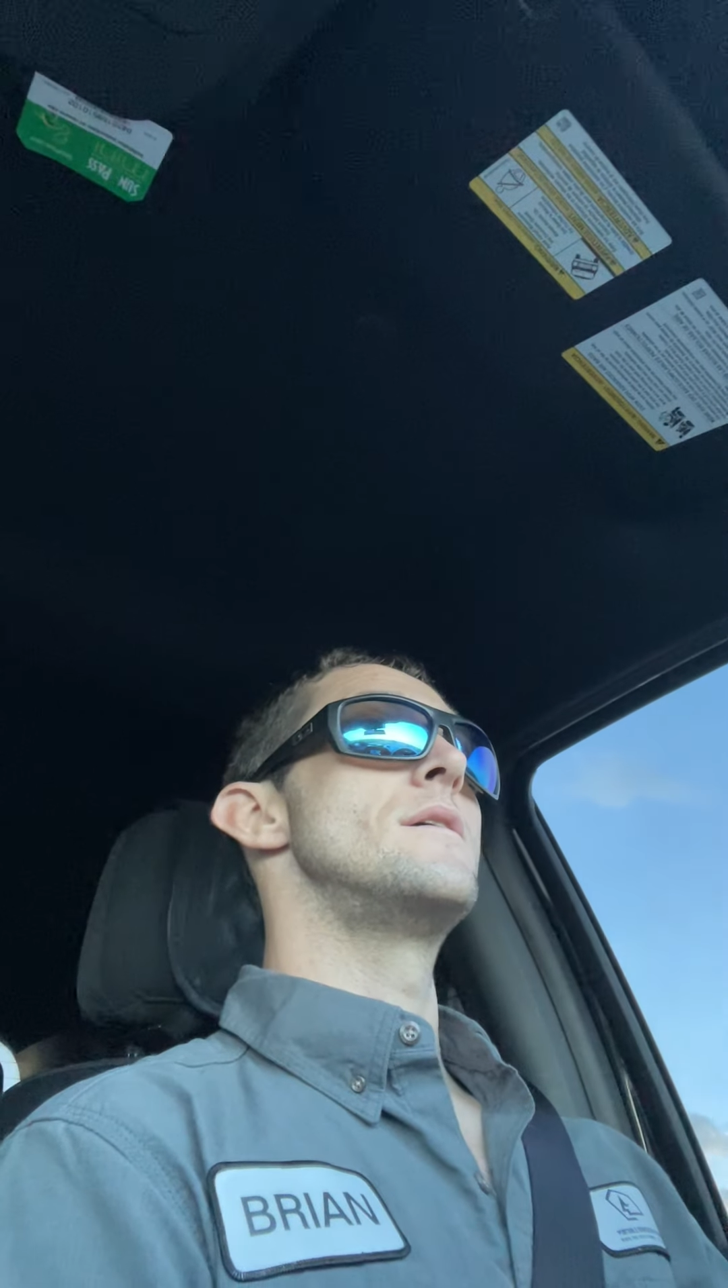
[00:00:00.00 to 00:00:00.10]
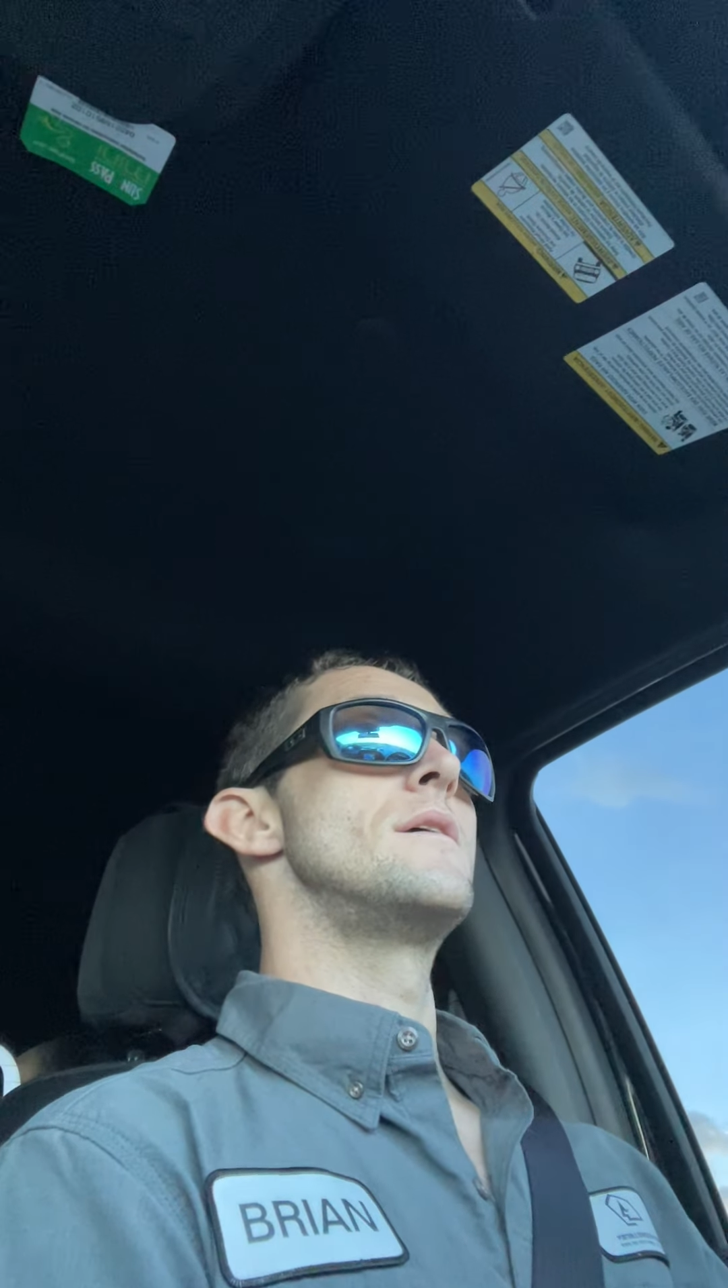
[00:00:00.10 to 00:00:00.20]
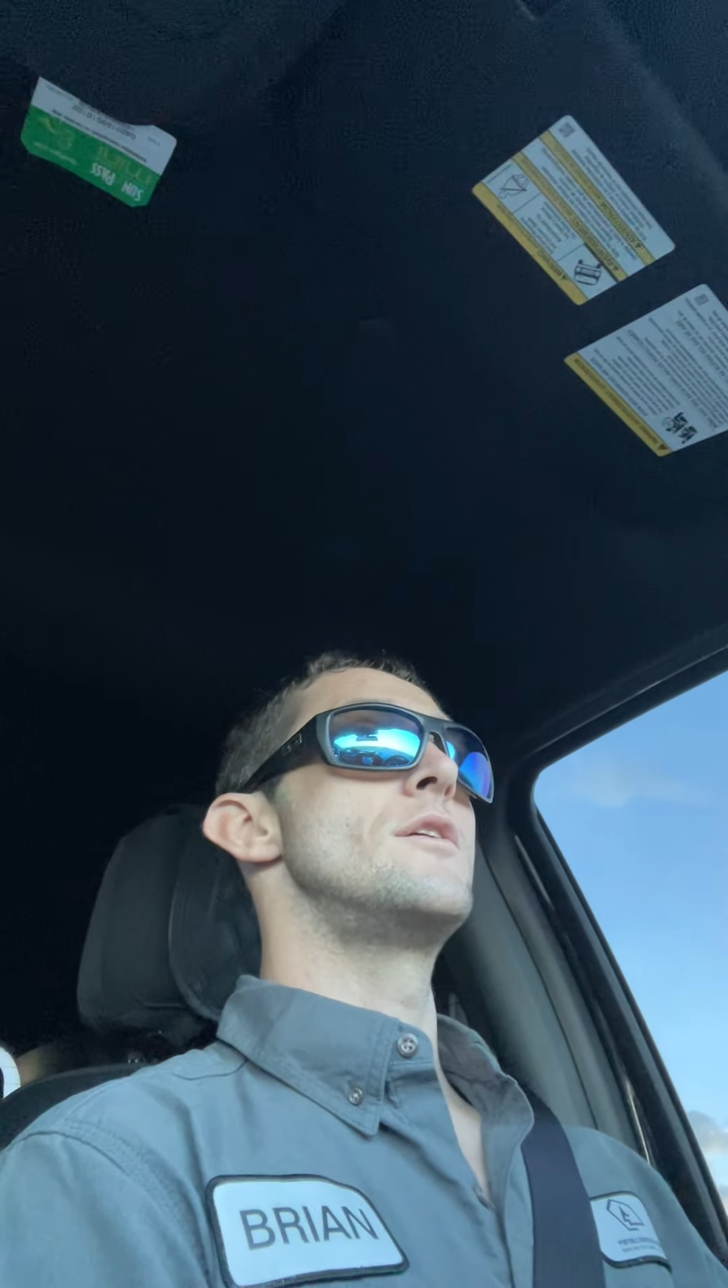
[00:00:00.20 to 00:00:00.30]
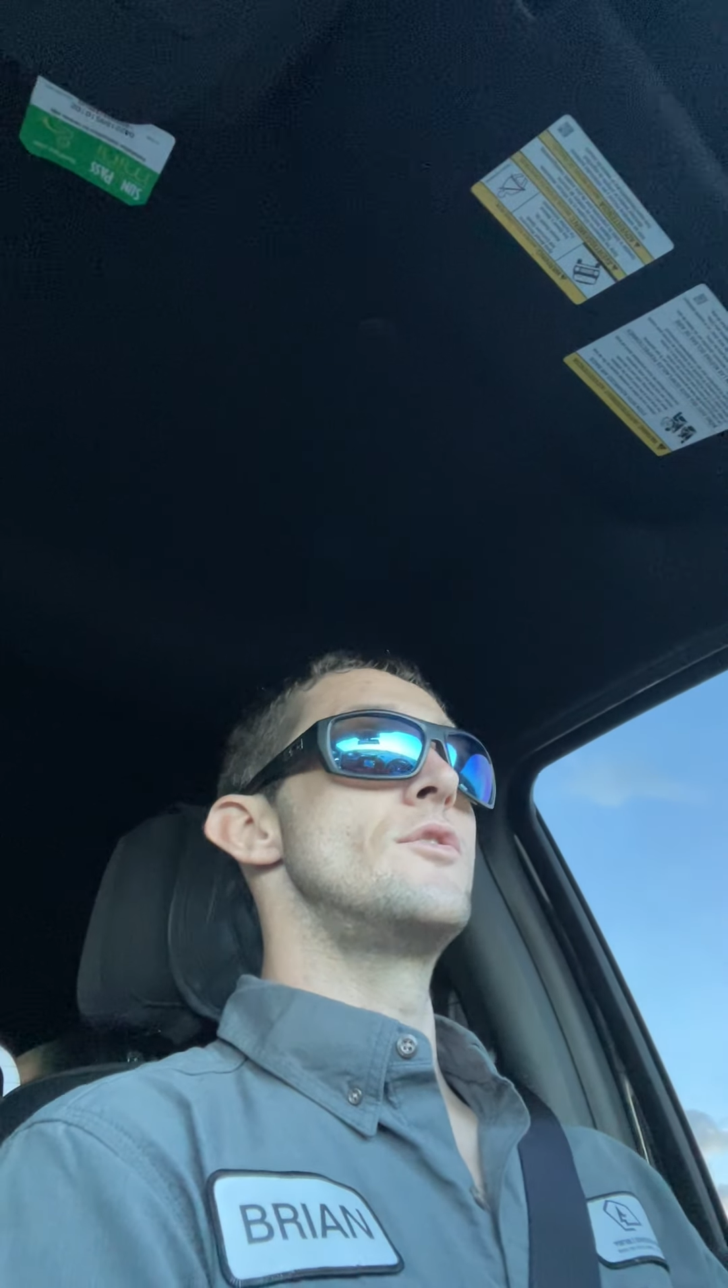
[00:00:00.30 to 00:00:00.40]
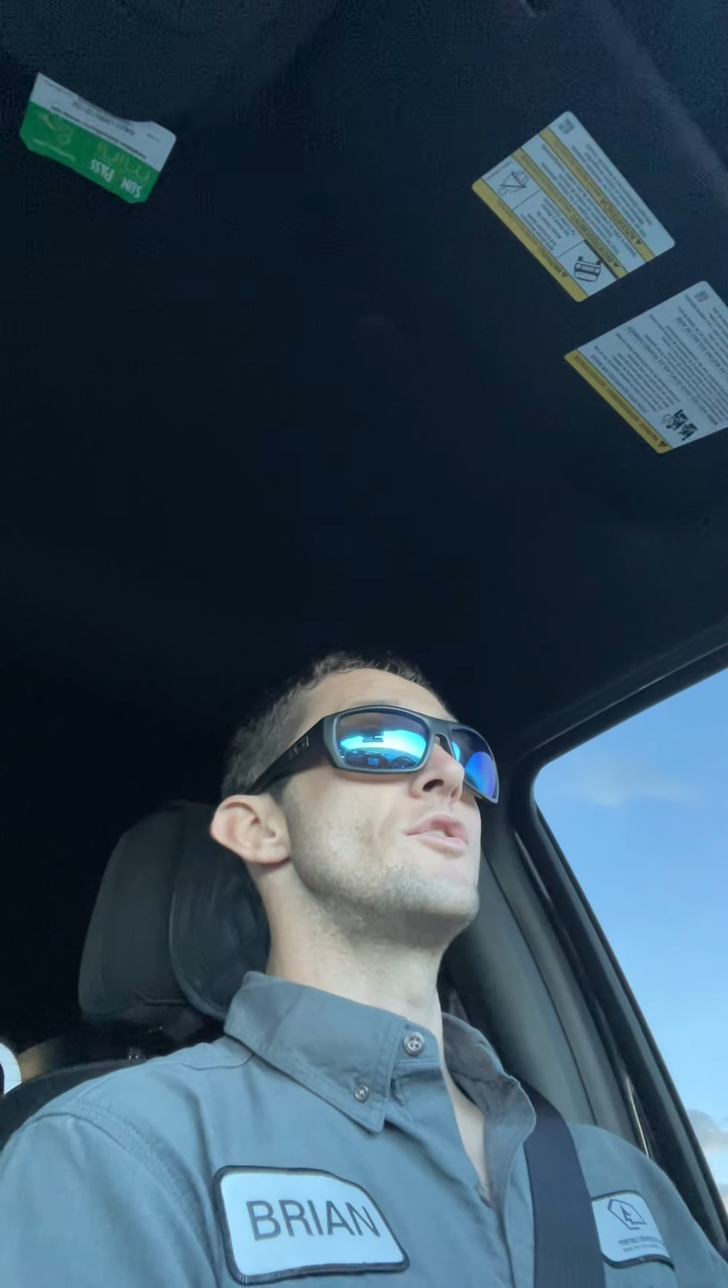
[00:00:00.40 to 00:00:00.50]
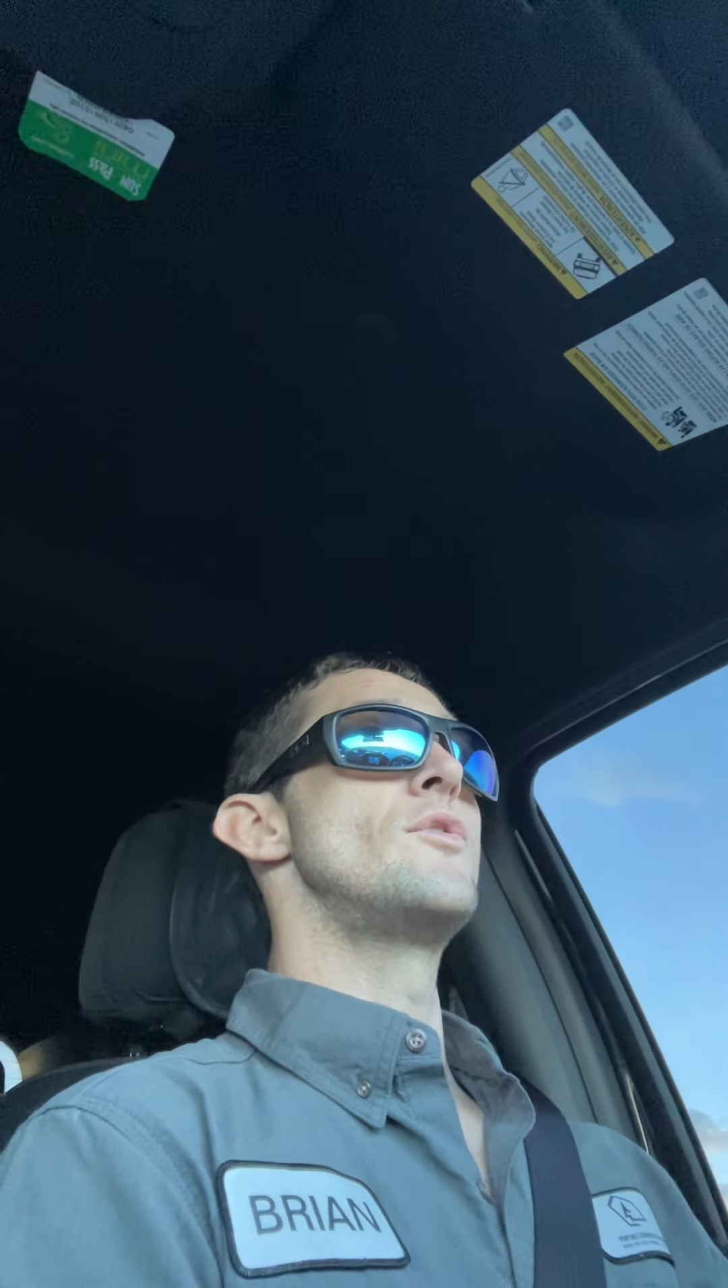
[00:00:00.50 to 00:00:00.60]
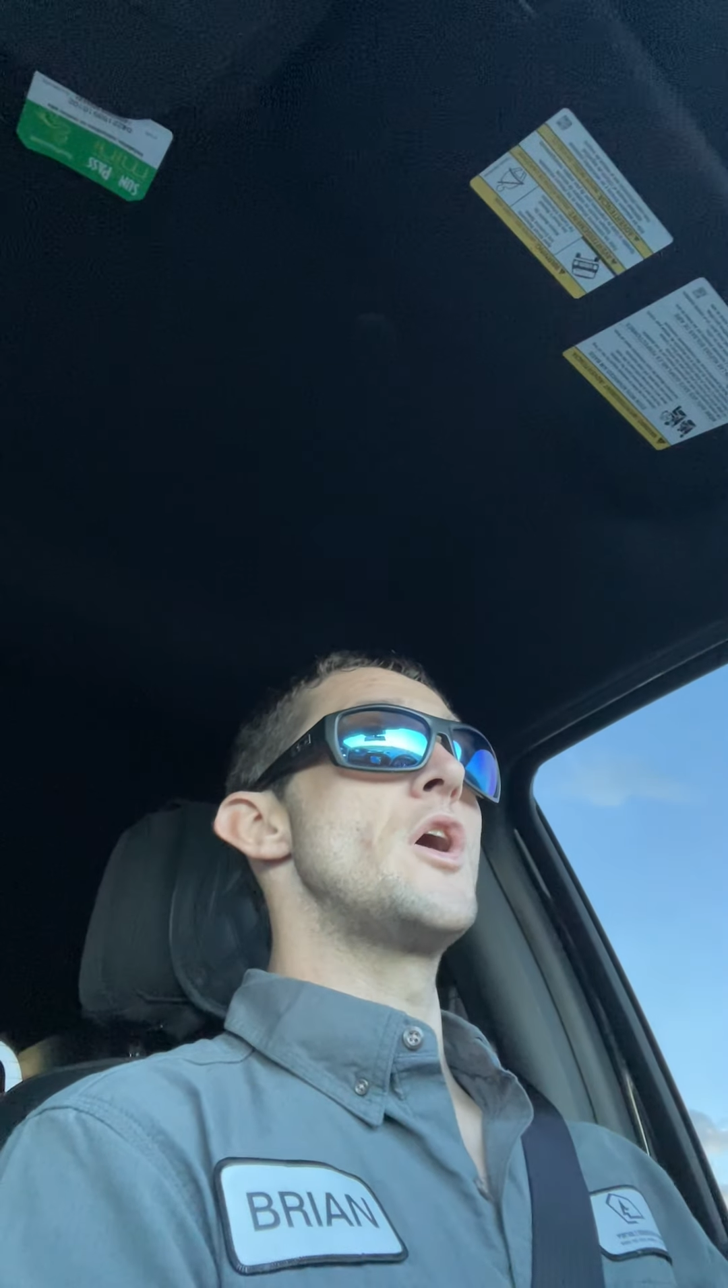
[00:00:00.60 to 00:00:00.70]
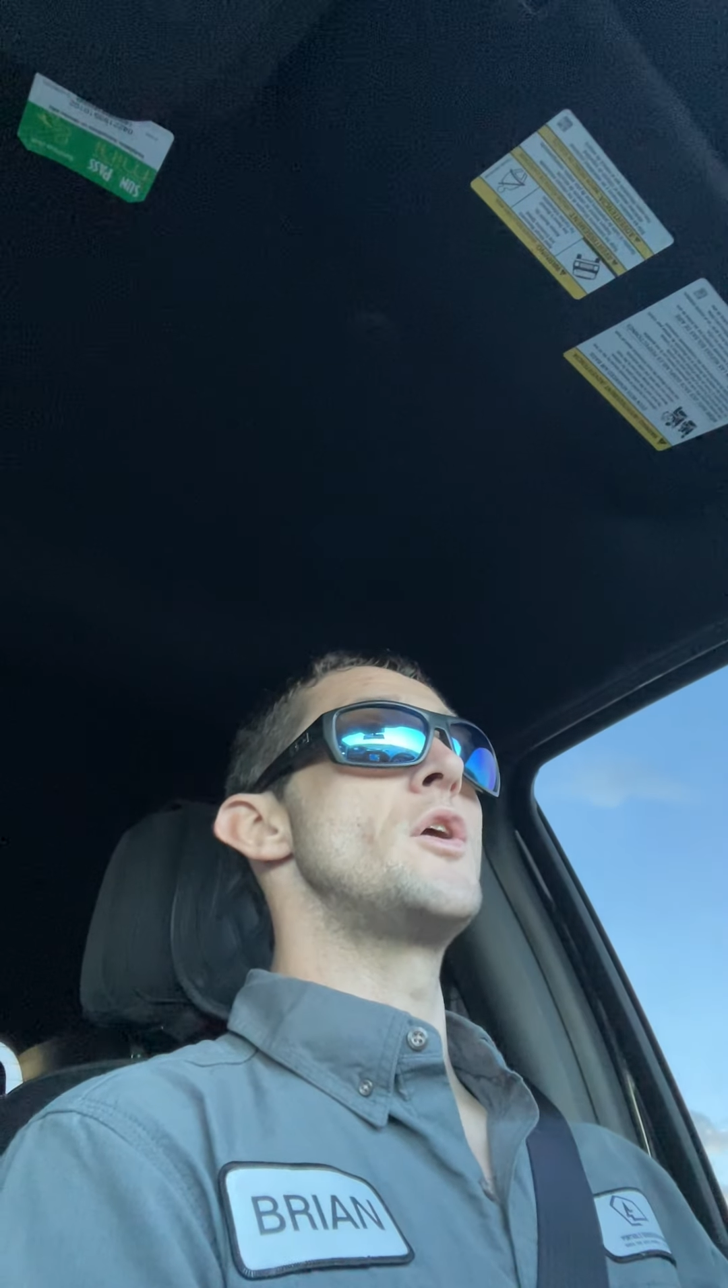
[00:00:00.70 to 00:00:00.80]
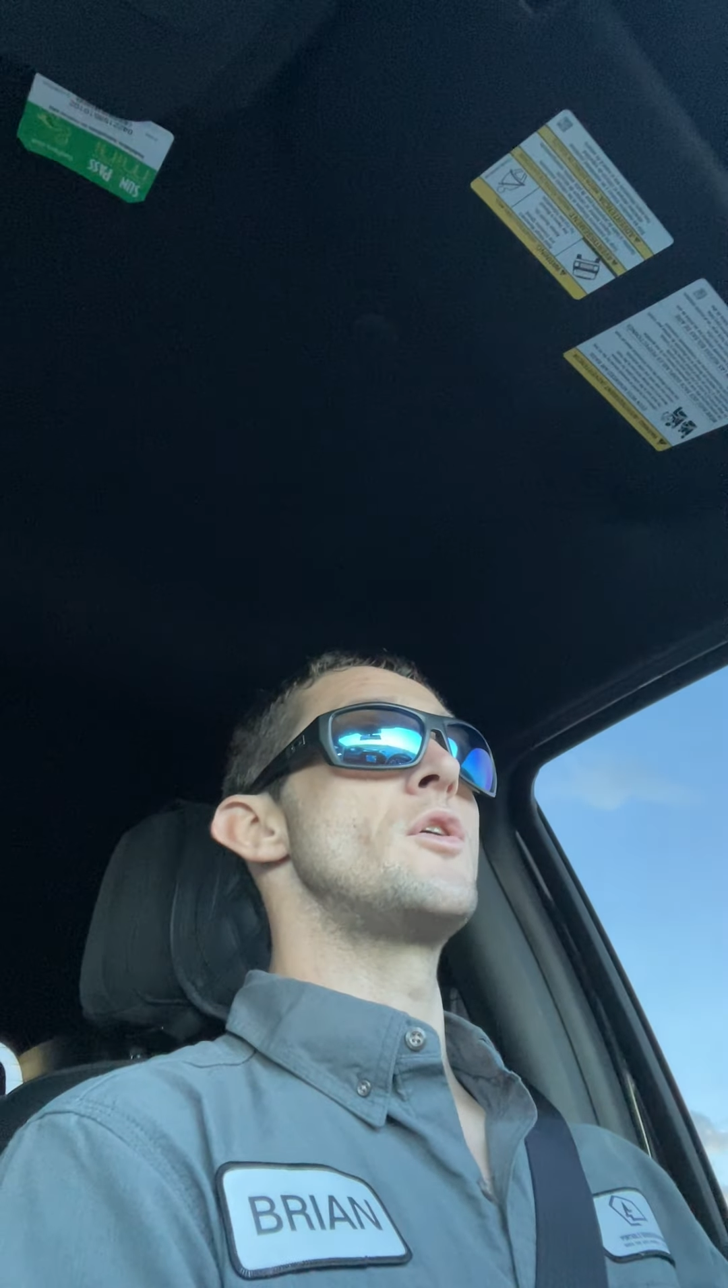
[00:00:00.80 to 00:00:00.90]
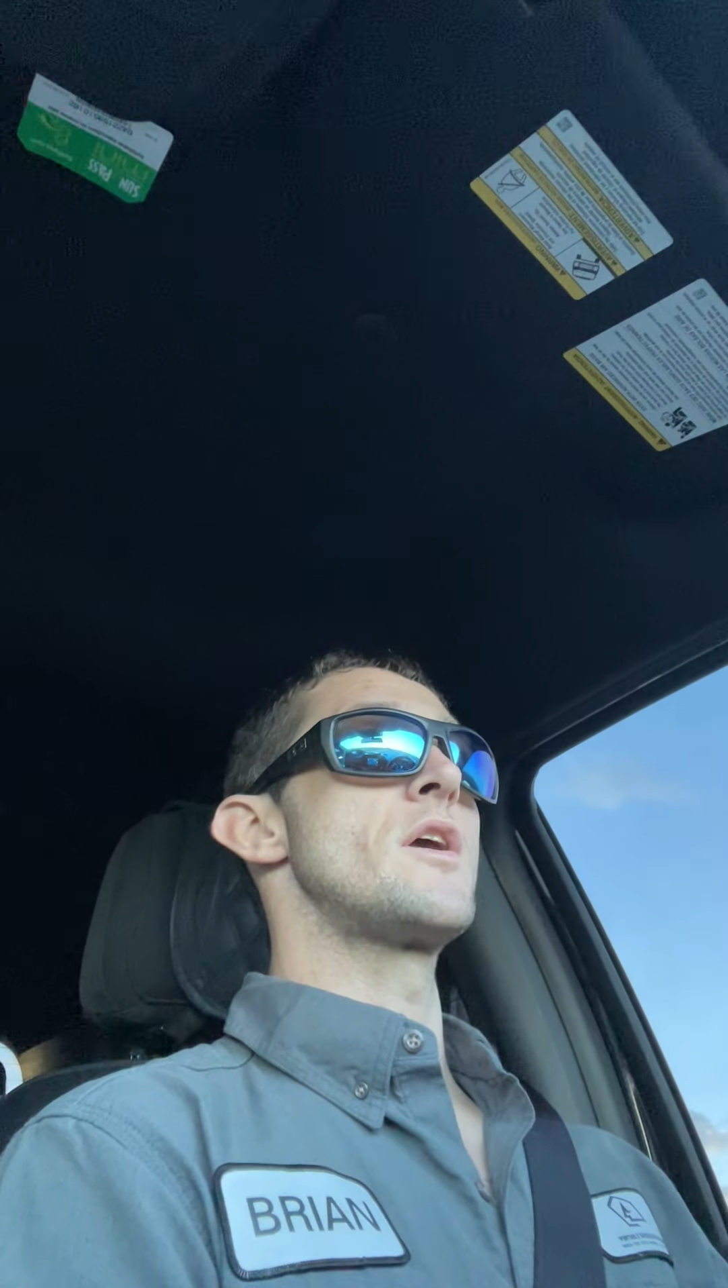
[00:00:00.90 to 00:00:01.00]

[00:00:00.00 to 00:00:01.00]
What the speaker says: You do know you